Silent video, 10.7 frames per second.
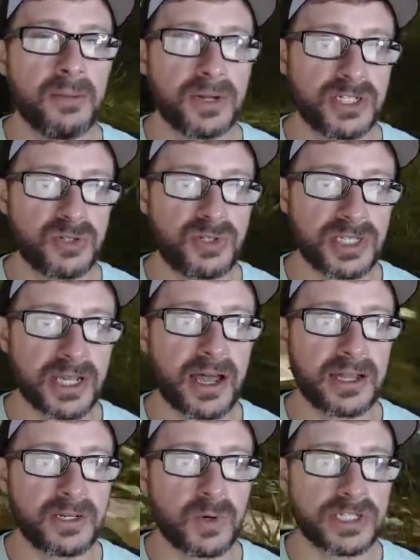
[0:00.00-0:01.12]
but due to the
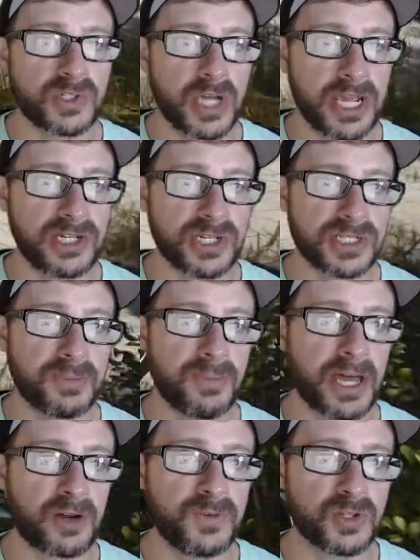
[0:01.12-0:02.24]
Conquest changes in
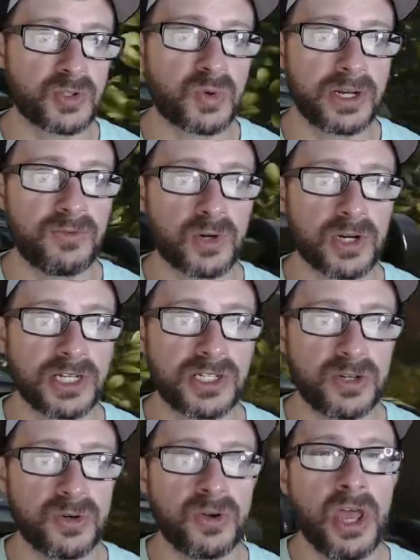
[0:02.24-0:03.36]
Battlefield
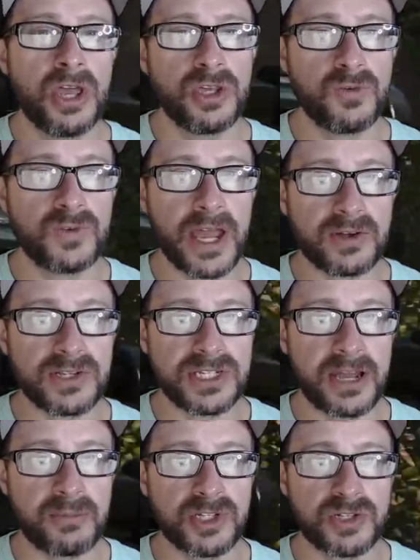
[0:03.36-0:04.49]
2042, you've now
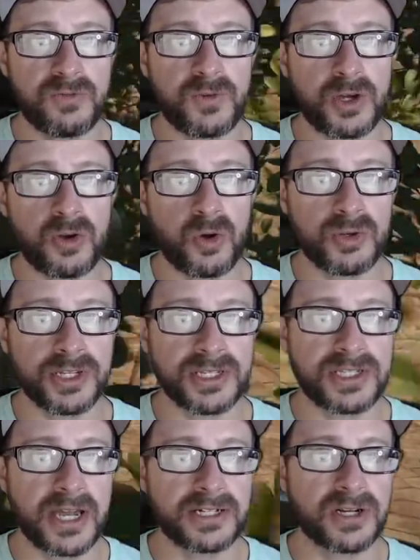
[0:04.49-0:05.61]
established a foothold in the
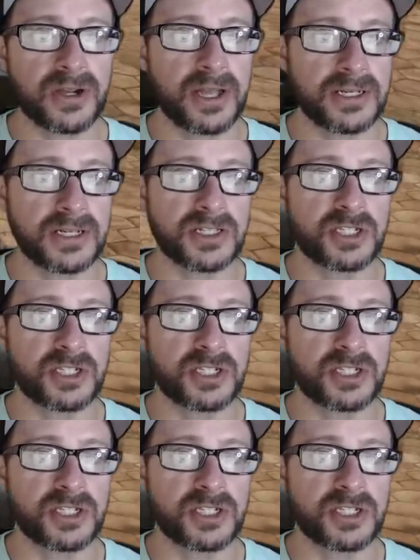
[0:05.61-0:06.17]
sector and can